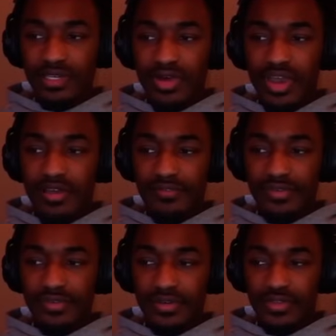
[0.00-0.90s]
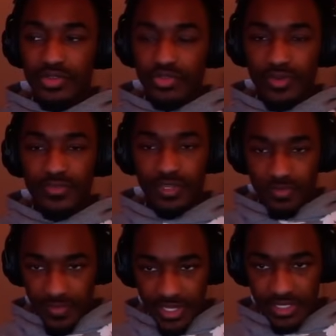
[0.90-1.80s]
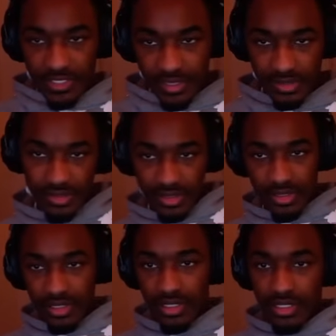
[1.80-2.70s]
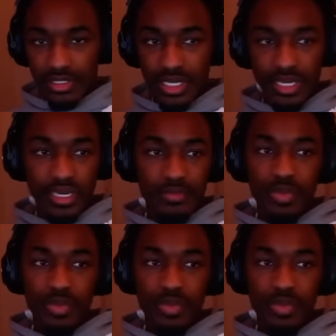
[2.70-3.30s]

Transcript: they'll have thrift events, and